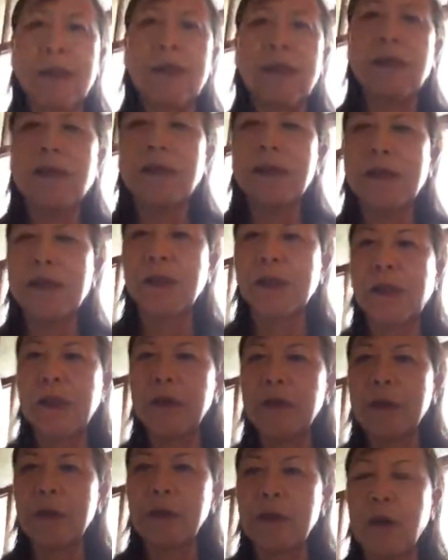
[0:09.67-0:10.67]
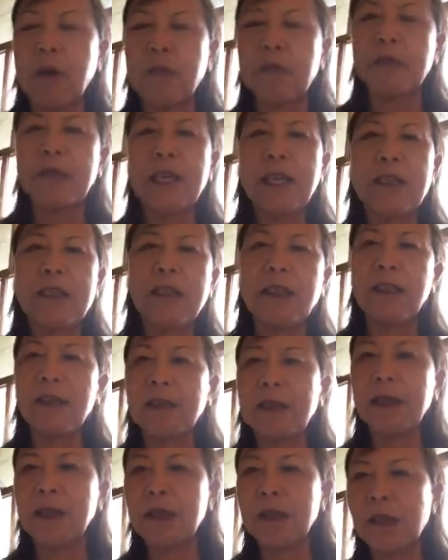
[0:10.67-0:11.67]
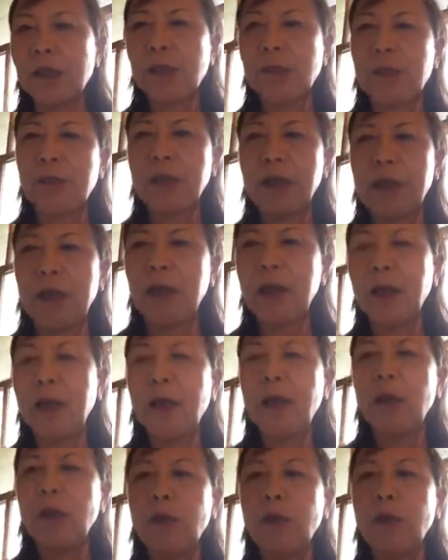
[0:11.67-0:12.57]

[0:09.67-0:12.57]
in the summer of 1993